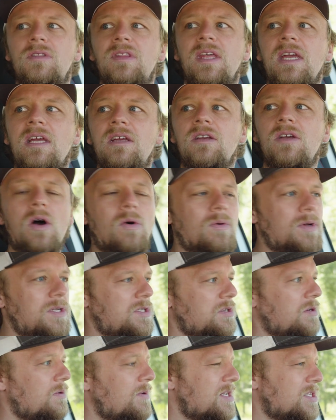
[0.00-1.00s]
thing going
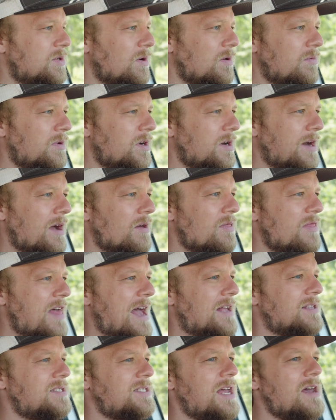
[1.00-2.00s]
to it, so I wonder how
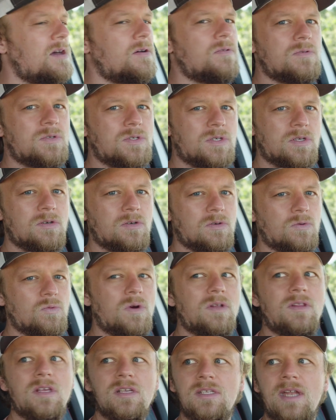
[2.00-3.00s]
that sounds
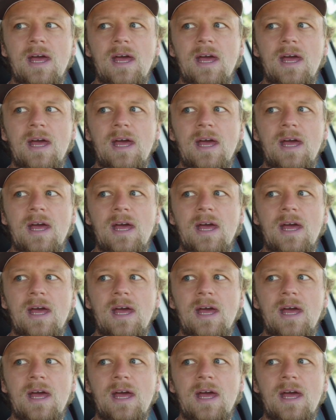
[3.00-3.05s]
with this